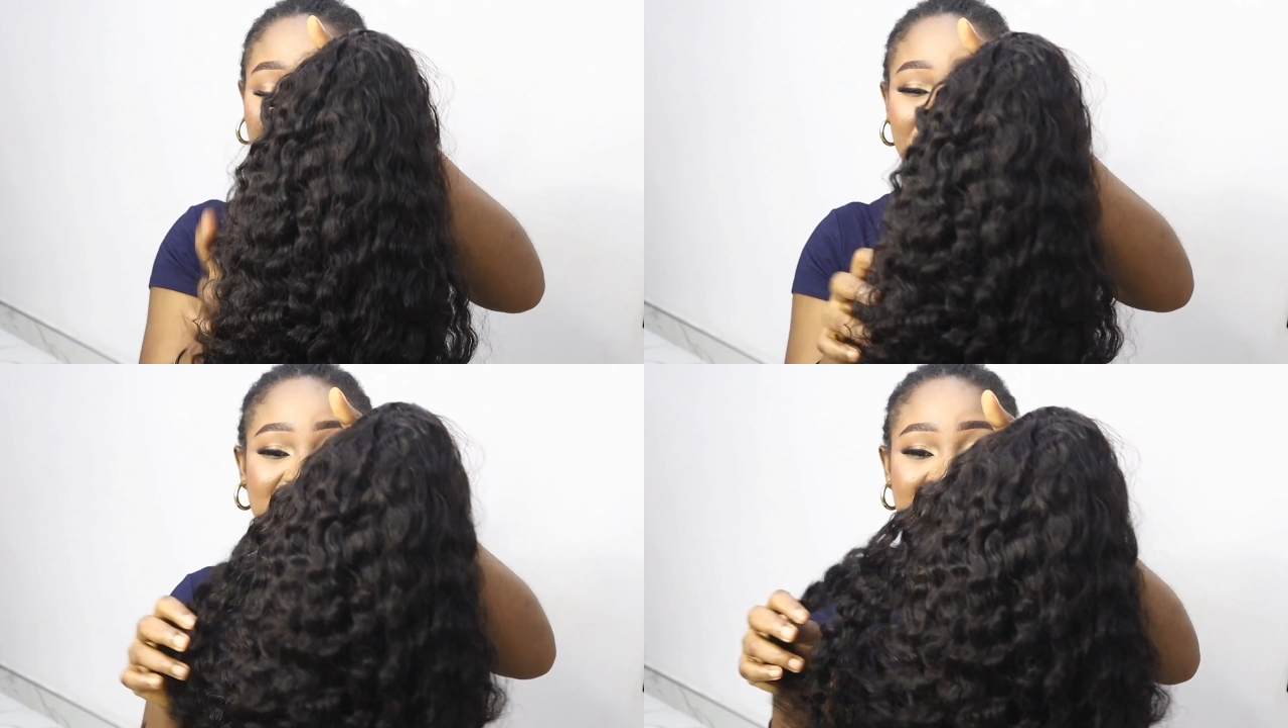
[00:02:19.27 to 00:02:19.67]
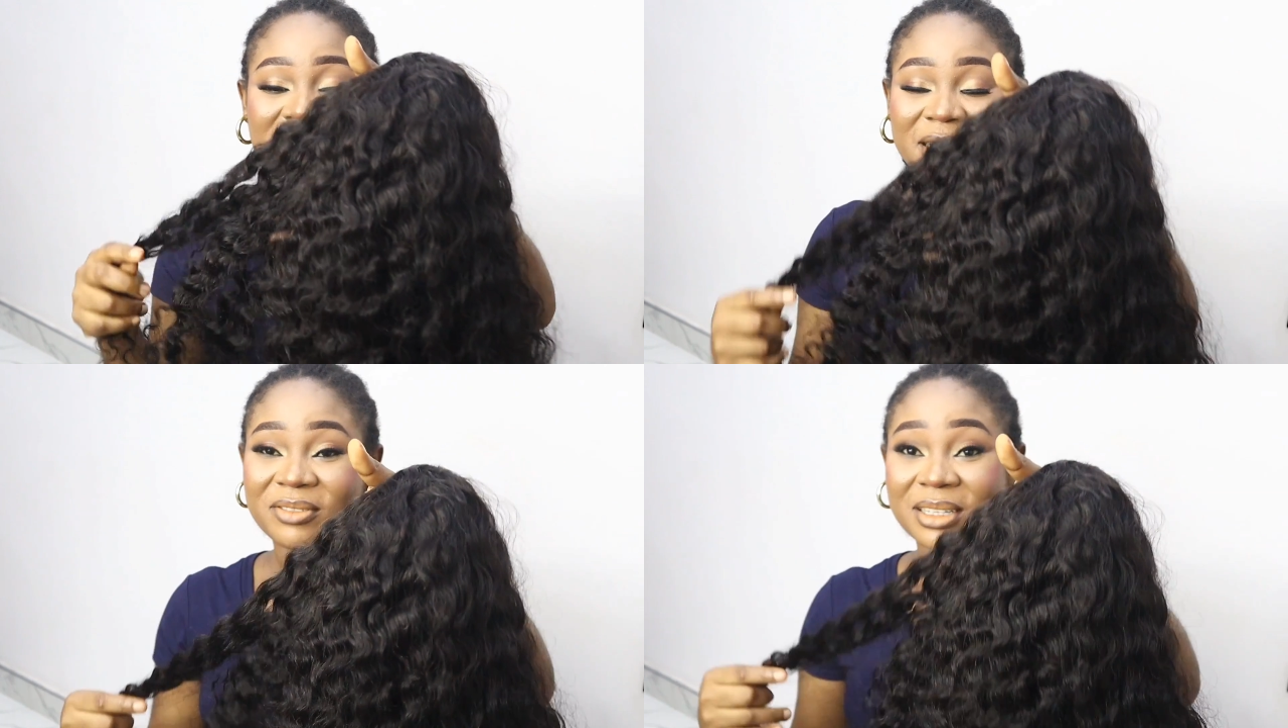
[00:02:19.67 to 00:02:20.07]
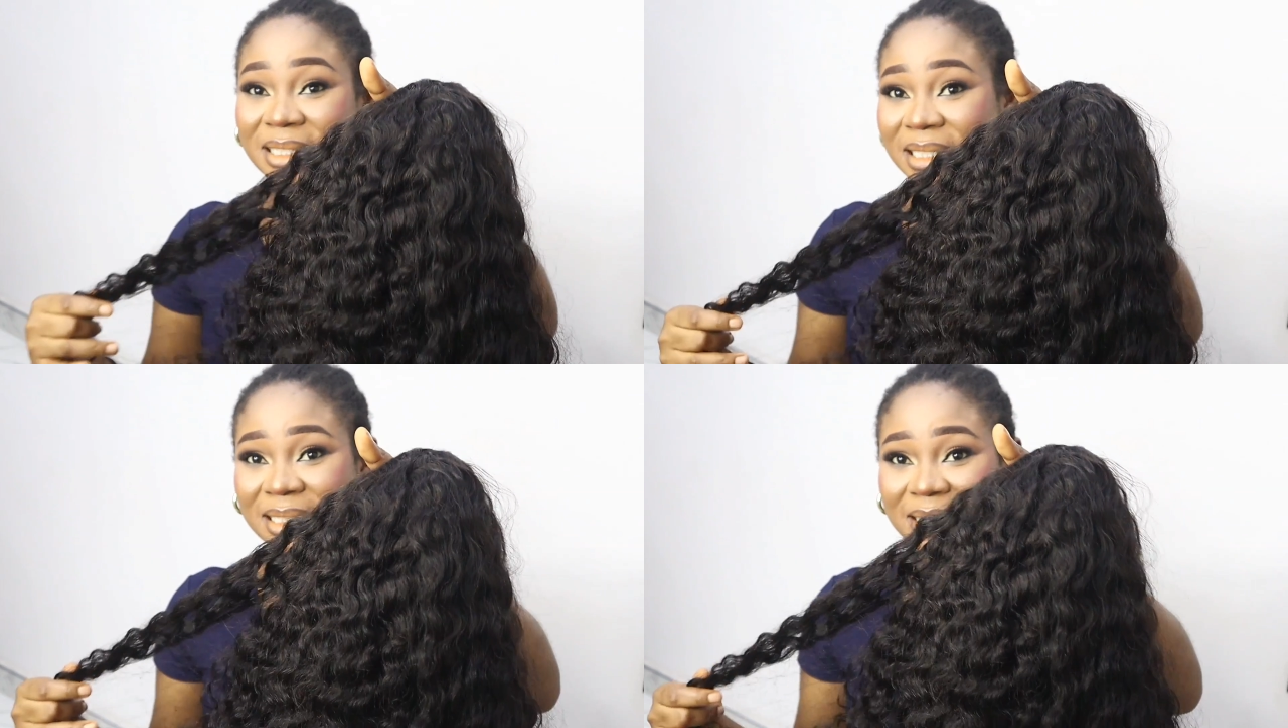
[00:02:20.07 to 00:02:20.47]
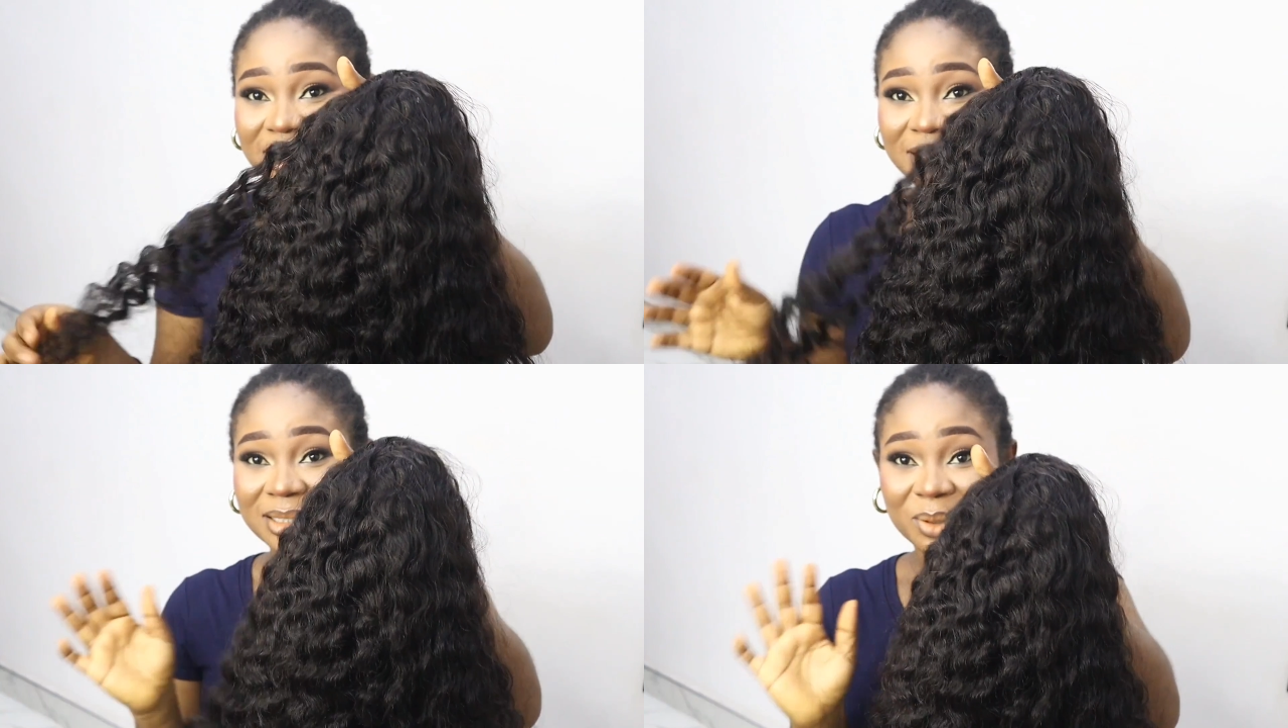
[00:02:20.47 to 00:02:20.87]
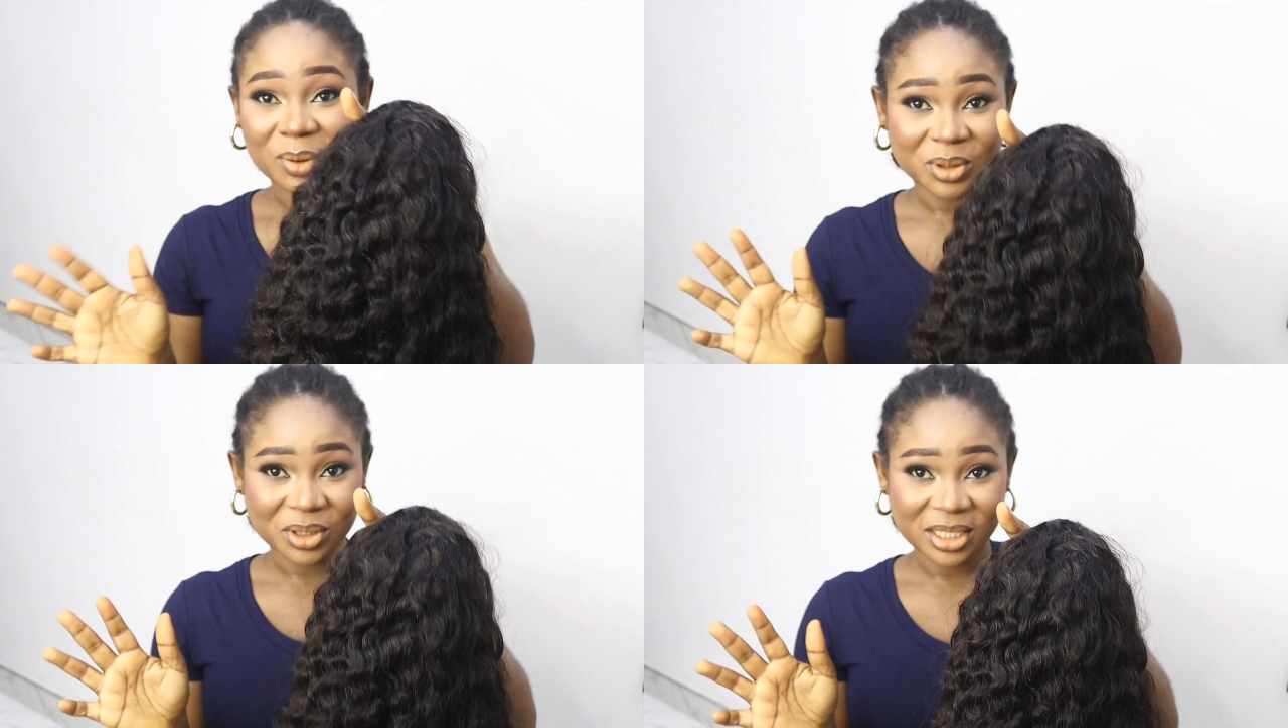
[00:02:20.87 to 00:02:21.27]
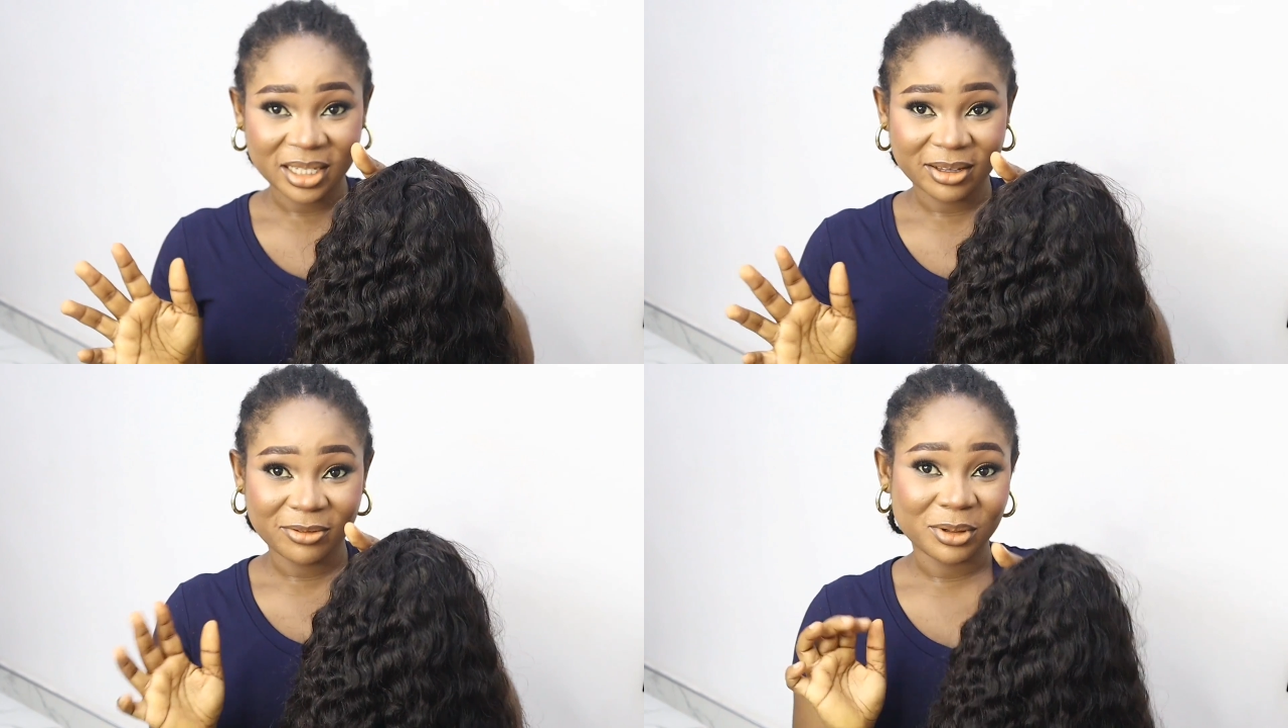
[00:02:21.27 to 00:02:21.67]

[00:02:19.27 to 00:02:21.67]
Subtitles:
going to leave the details to this gorgeous hair